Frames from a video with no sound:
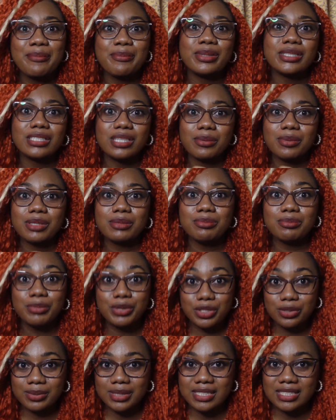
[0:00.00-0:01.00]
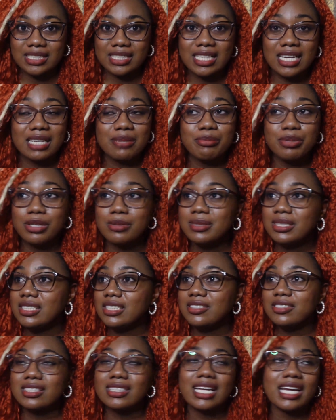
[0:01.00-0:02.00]
put up on puberty, and
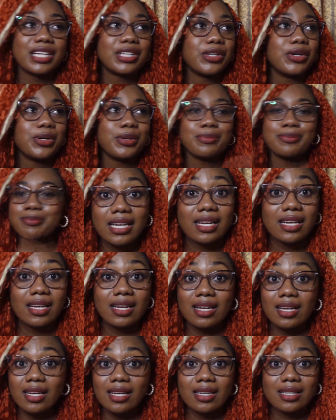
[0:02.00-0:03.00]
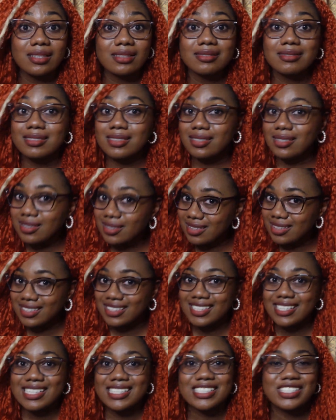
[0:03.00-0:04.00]
puberty was like, nope, like
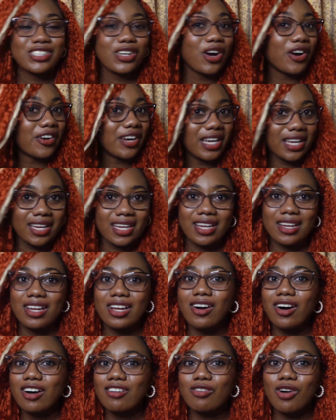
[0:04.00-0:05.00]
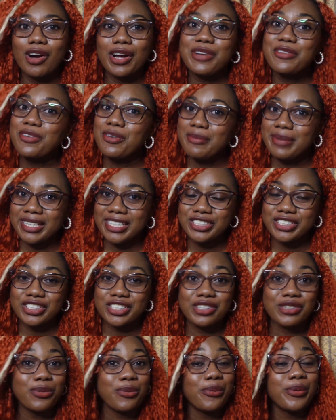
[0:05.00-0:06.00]
sorry, got wrong
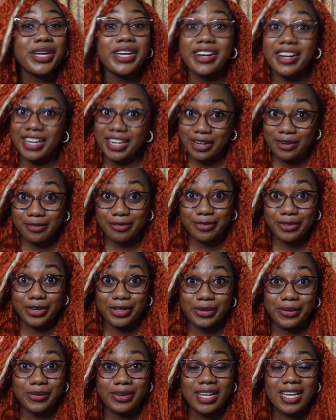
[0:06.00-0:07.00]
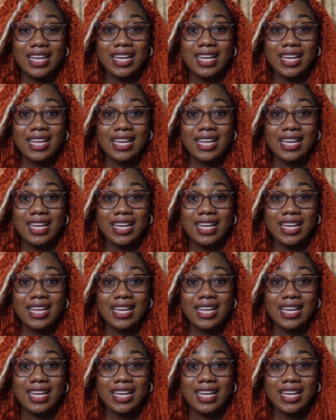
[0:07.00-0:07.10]
information, we are here for you.